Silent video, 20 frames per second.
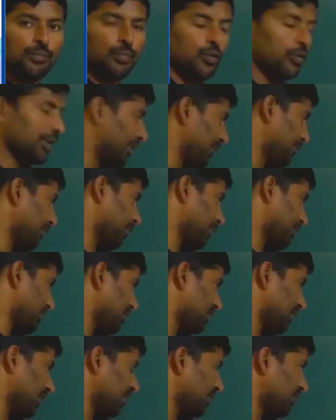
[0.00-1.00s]
more
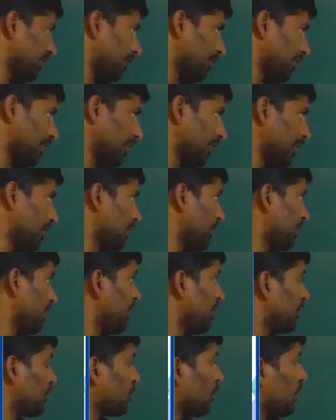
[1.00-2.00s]
information, that is given.
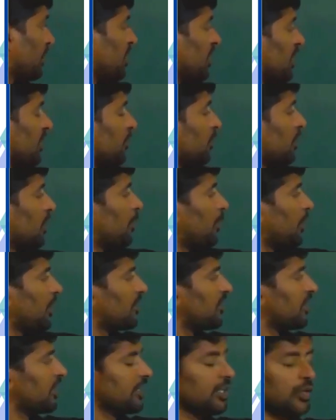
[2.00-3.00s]
So in H1NMR
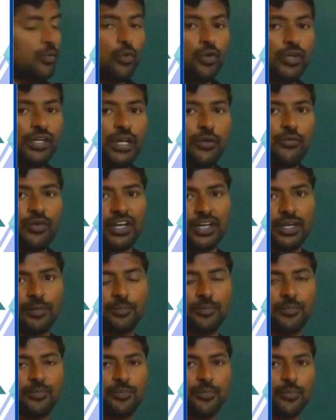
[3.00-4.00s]
signal, only 1
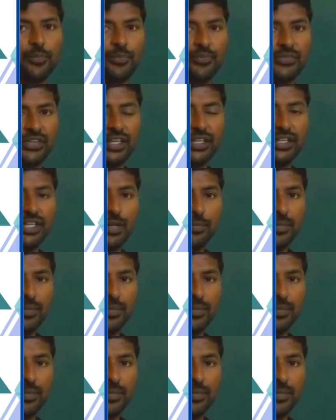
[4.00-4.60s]
signal